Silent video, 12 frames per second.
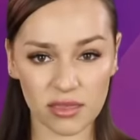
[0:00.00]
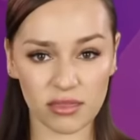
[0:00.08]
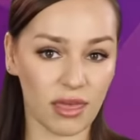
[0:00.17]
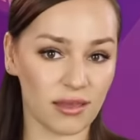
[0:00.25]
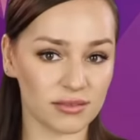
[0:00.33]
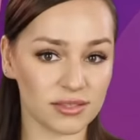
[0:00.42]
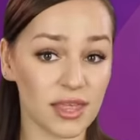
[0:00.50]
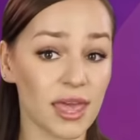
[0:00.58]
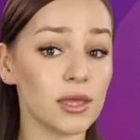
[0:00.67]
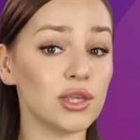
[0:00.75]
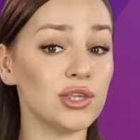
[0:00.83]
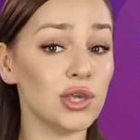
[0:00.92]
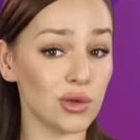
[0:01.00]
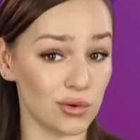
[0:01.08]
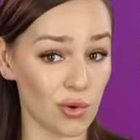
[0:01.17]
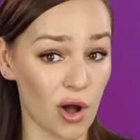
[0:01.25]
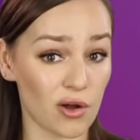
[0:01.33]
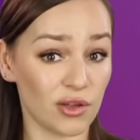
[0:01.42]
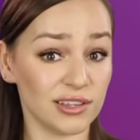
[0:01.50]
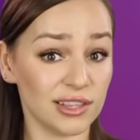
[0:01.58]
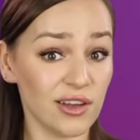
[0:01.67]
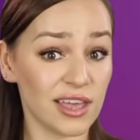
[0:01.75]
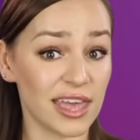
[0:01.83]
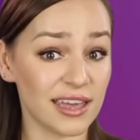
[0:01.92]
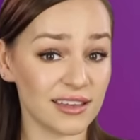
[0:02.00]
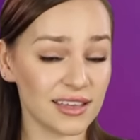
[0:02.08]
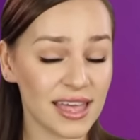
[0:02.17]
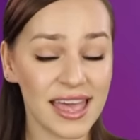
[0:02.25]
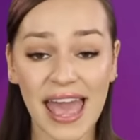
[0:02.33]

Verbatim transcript: thinks that you are good looking.